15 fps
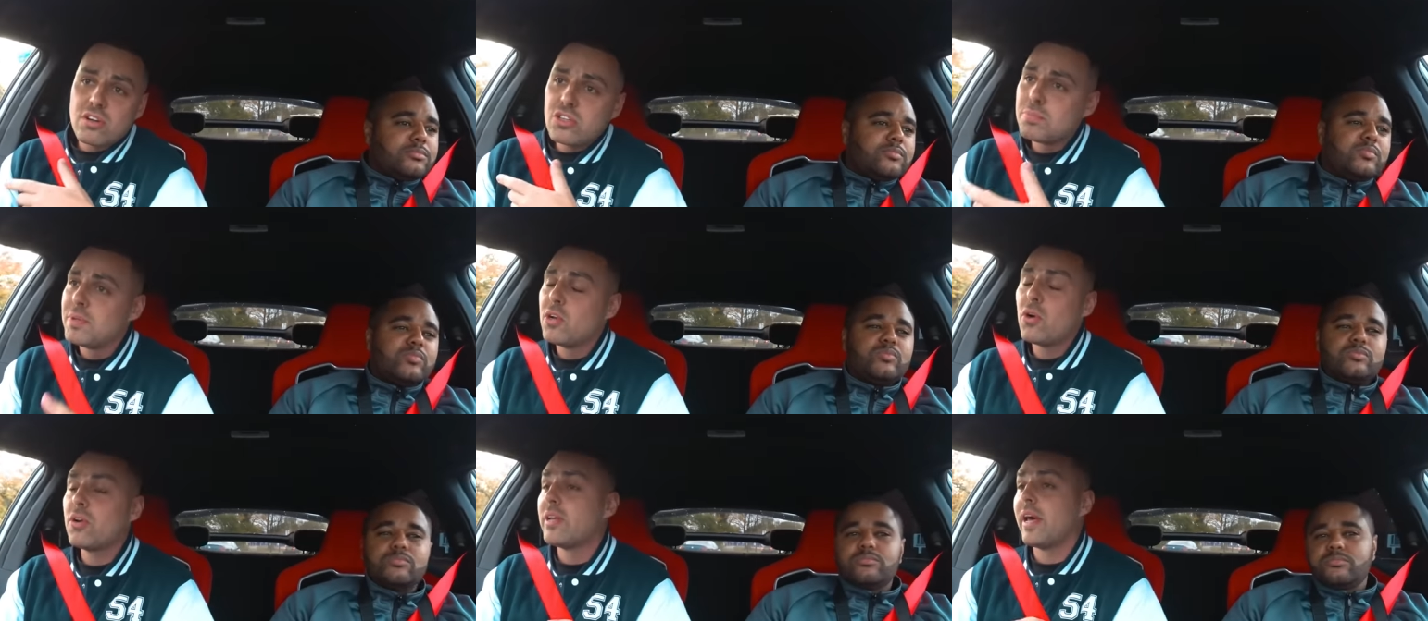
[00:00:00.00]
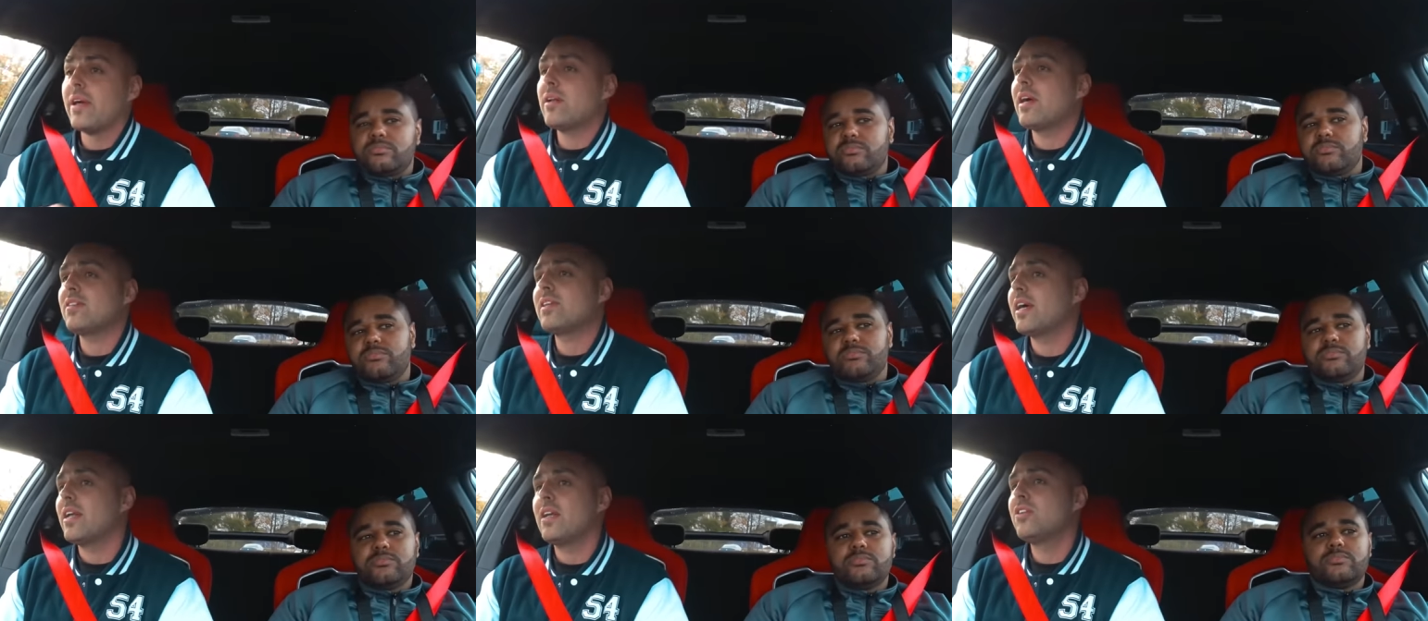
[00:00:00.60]
Speaker 1: So I've just been on it.
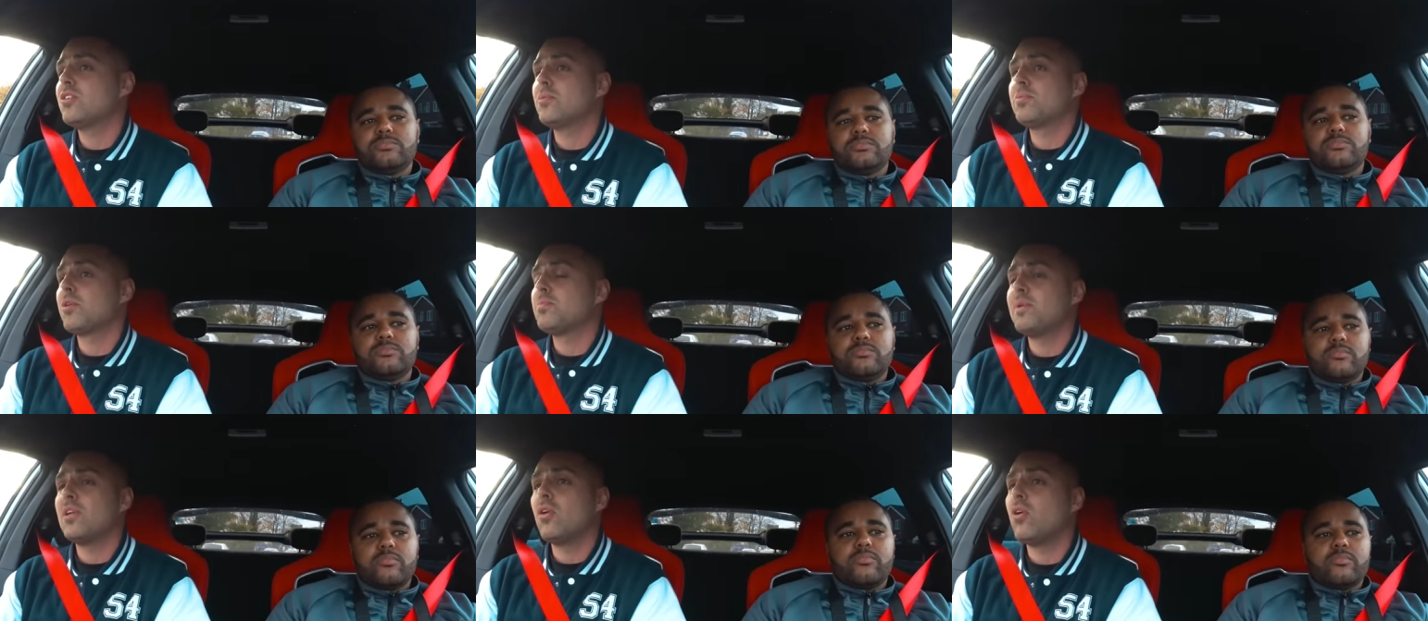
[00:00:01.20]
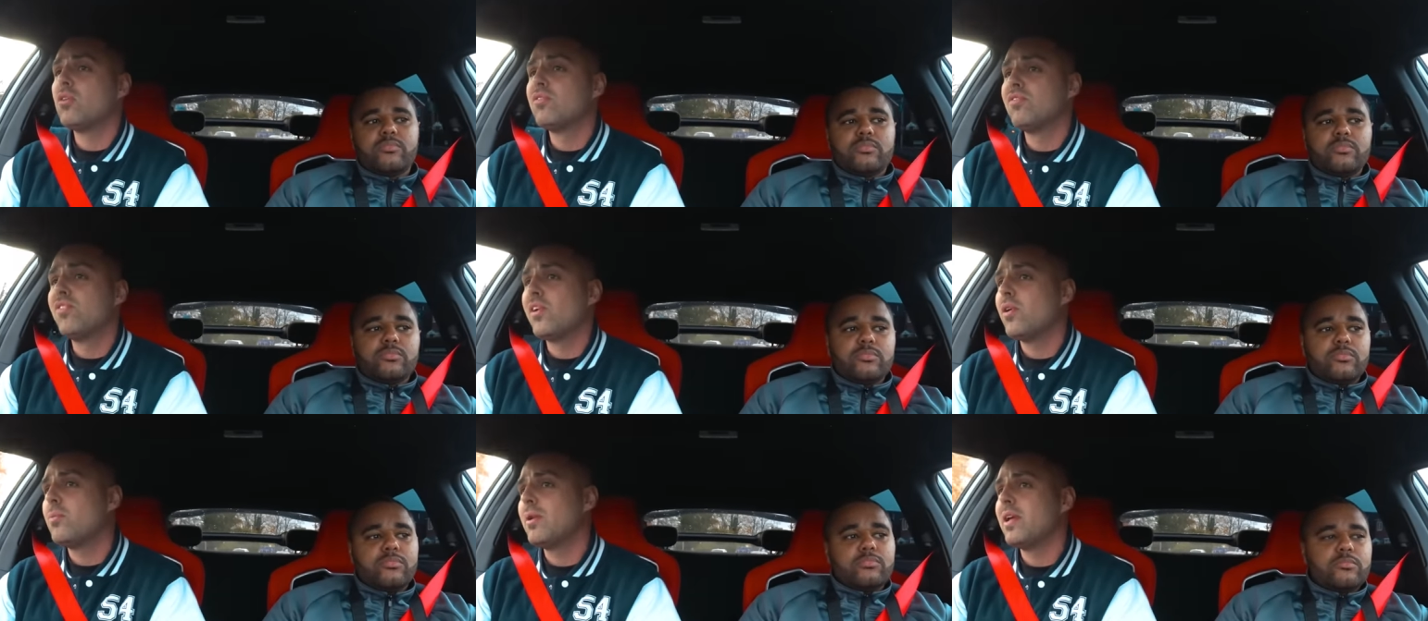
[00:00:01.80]
That's it. Literally, just been
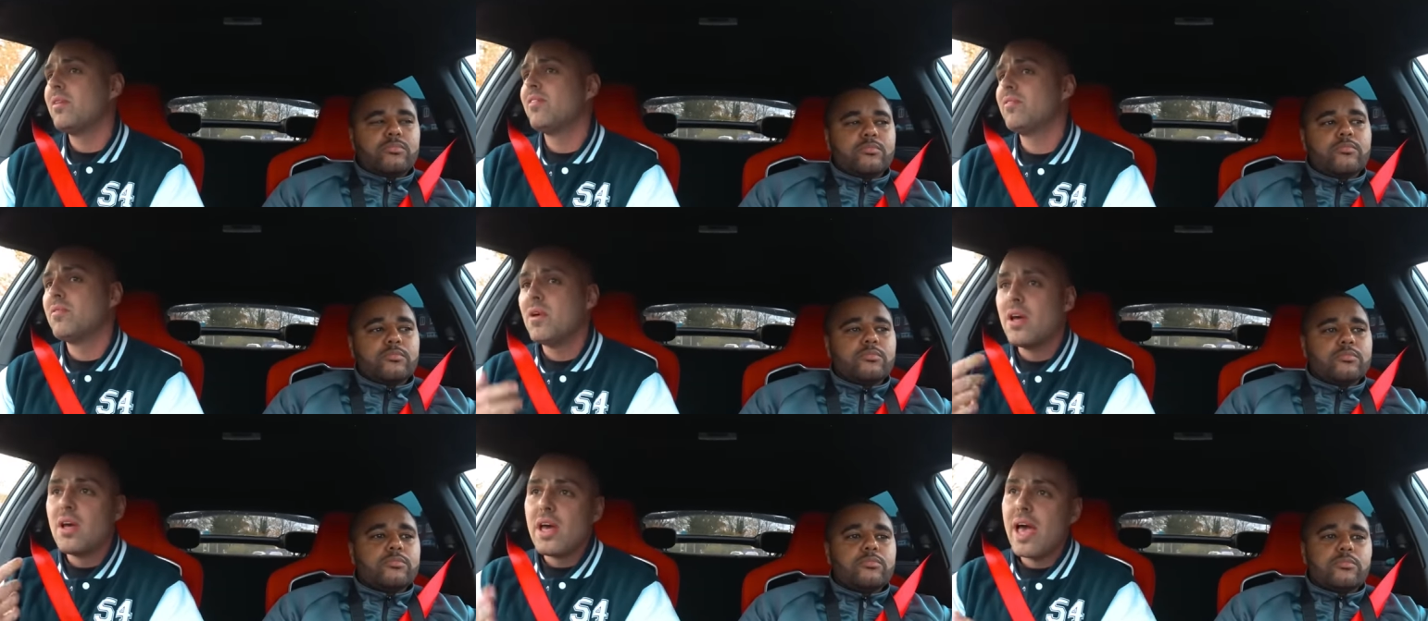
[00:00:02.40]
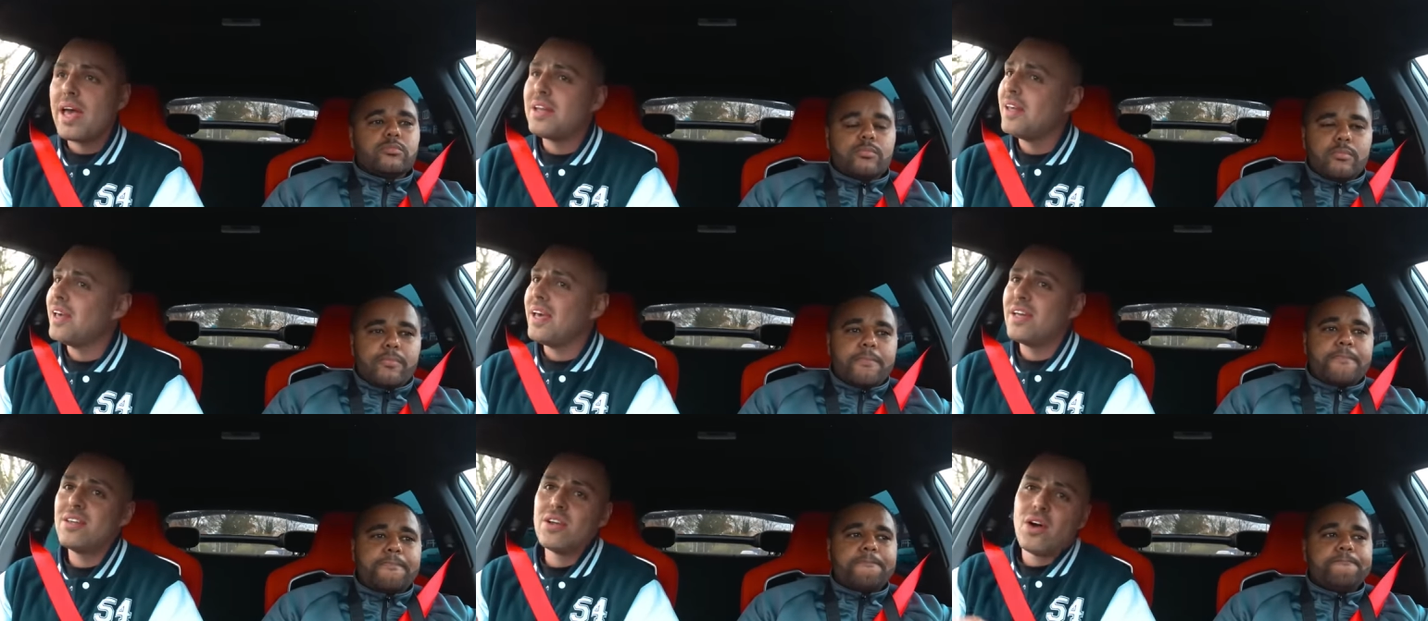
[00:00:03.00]
on filming
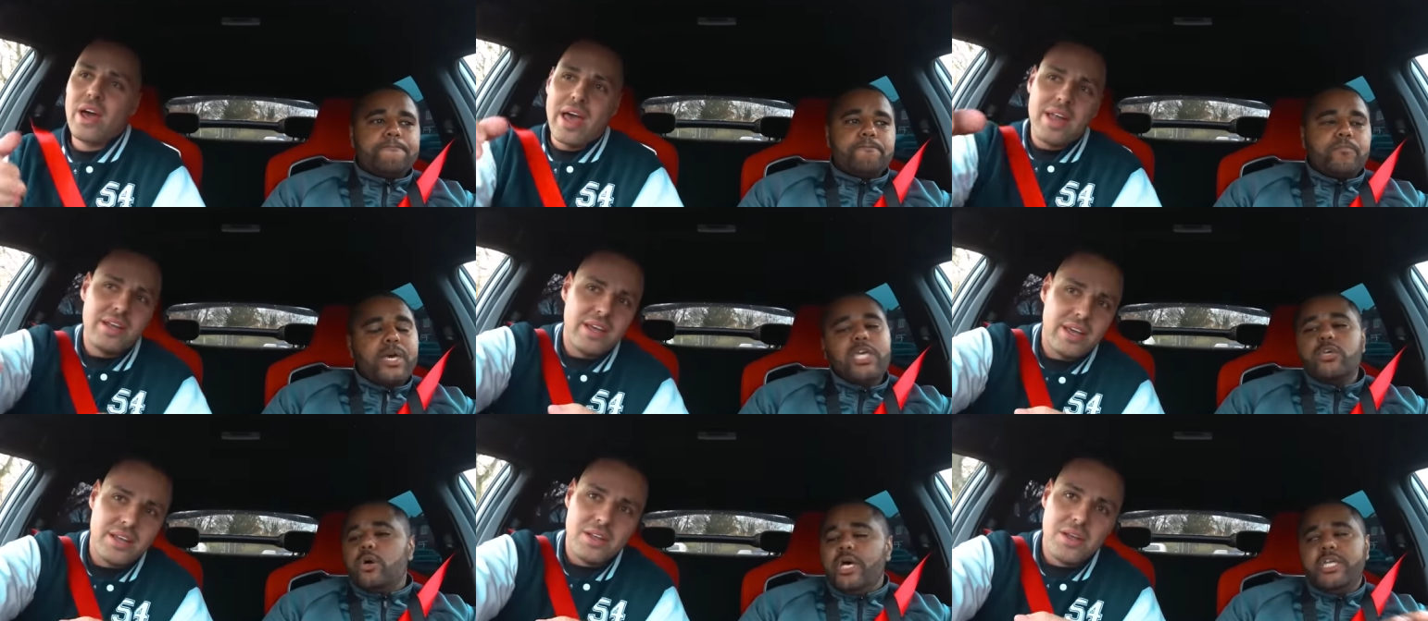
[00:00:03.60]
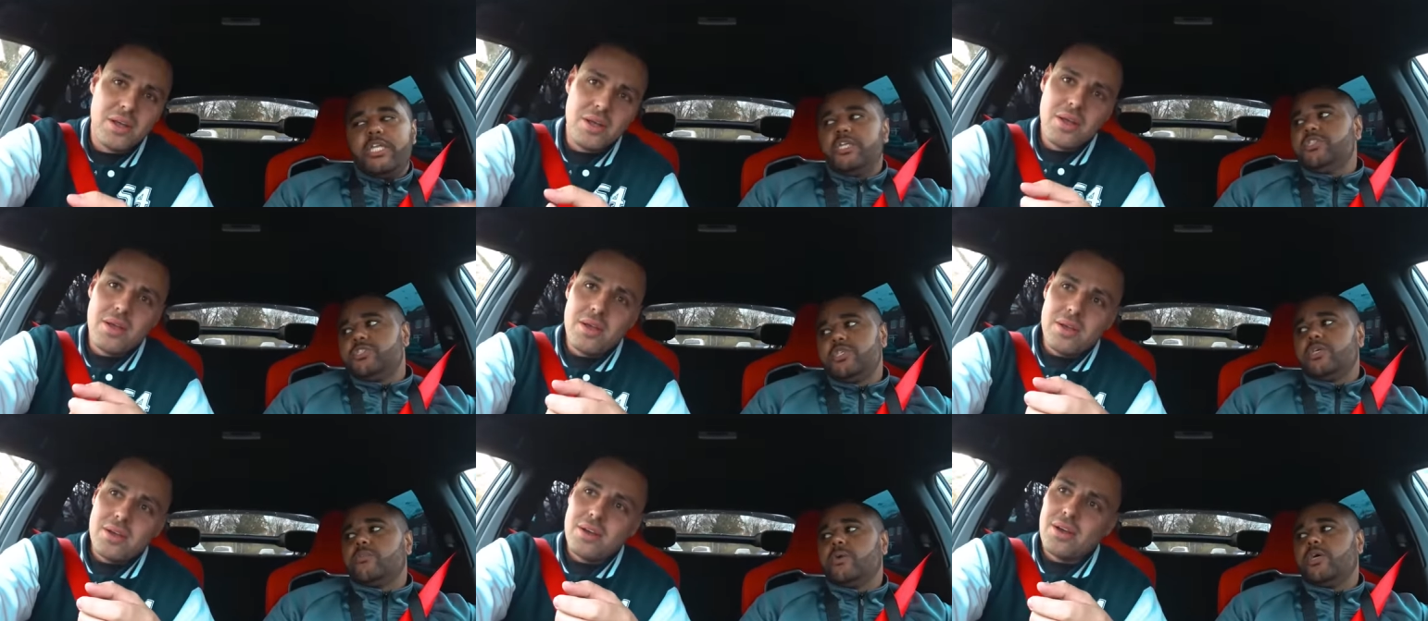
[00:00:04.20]
editing, you know, editing. Mate, you're
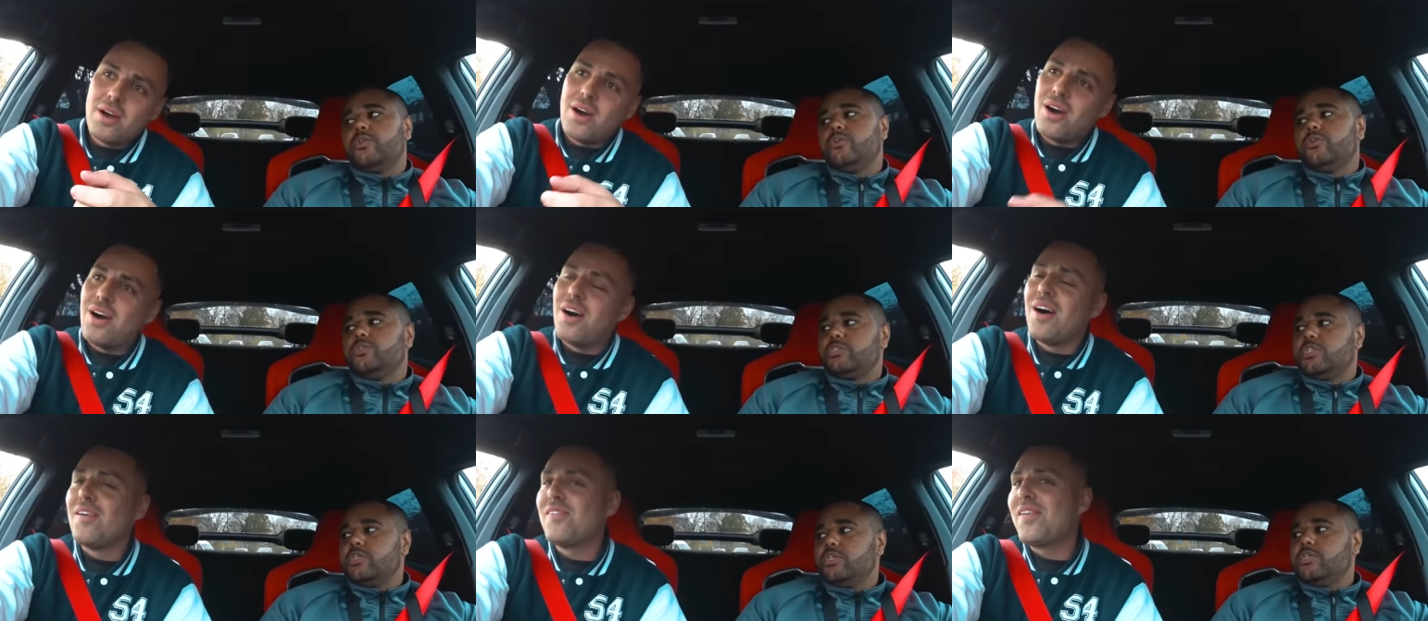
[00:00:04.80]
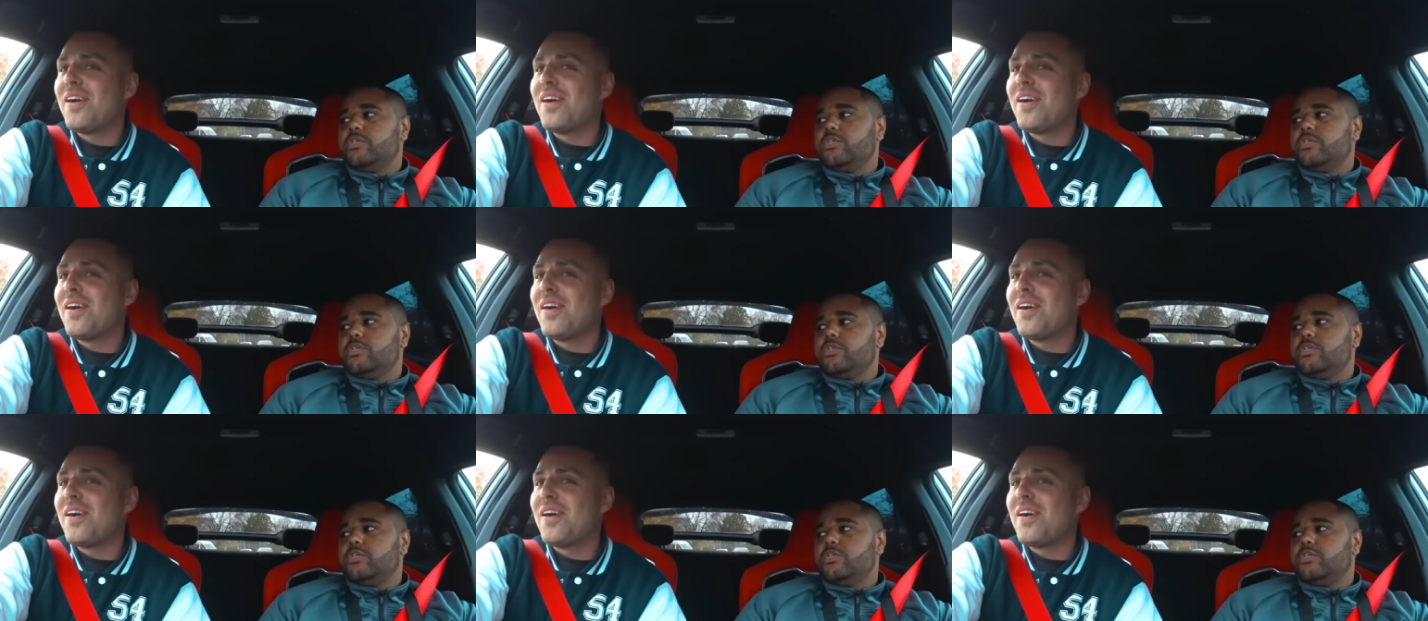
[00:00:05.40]
editing sick, man. Oh,